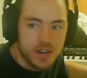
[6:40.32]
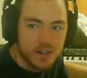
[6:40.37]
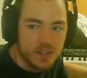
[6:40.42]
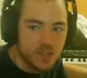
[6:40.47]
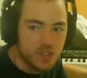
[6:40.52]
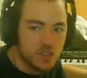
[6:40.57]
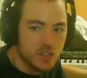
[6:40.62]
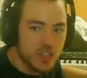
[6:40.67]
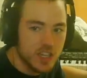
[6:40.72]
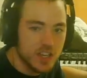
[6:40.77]
a
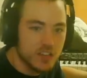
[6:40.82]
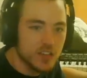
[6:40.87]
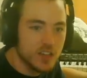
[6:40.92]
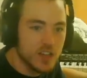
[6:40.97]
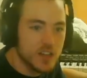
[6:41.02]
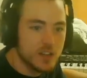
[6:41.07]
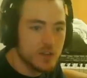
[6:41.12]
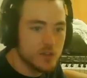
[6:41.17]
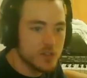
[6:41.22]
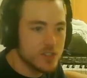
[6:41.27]
single
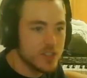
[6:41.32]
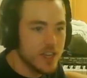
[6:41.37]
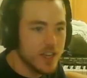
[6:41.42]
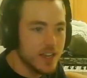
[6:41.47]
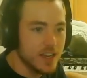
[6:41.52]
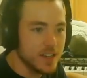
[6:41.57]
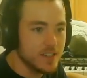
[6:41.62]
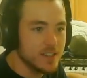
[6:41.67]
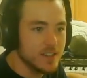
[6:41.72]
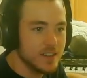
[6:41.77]
other
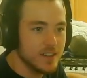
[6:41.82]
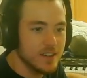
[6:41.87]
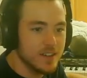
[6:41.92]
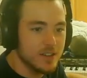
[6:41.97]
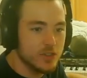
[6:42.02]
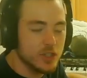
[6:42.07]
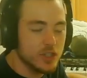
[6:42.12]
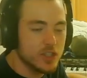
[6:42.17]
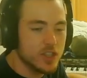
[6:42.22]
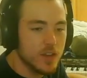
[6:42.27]
state.
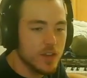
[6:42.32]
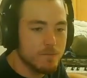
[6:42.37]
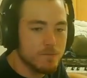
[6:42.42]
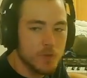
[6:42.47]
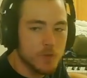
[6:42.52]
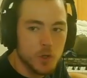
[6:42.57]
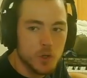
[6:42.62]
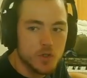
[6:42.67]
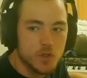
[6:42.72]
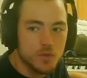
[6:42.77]
Just the
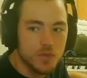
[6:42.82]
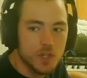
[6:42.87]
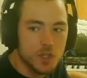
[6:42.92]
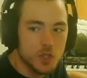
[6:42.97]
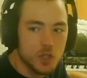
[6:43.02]
first fish